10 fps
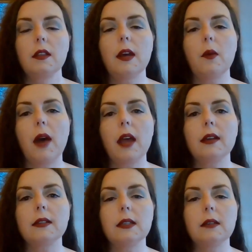that while
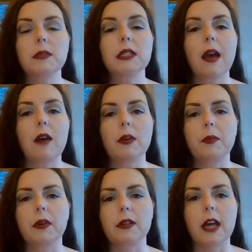it seems
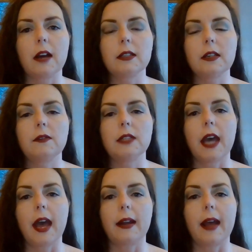counterproductive to
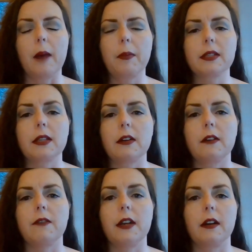add apple
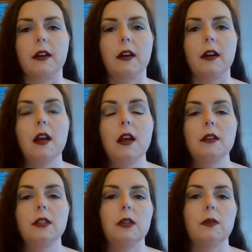cider vinegar
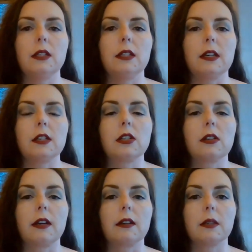to a dish,
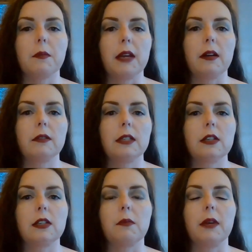like a tomato
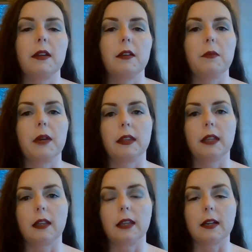dish, you might, you might
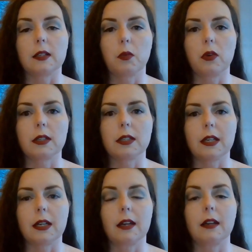think that it's more
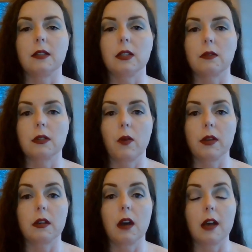acidic and so it's
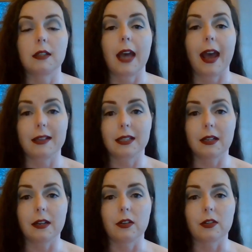going to cause
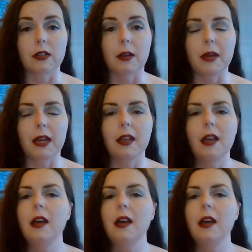acid in your stomach.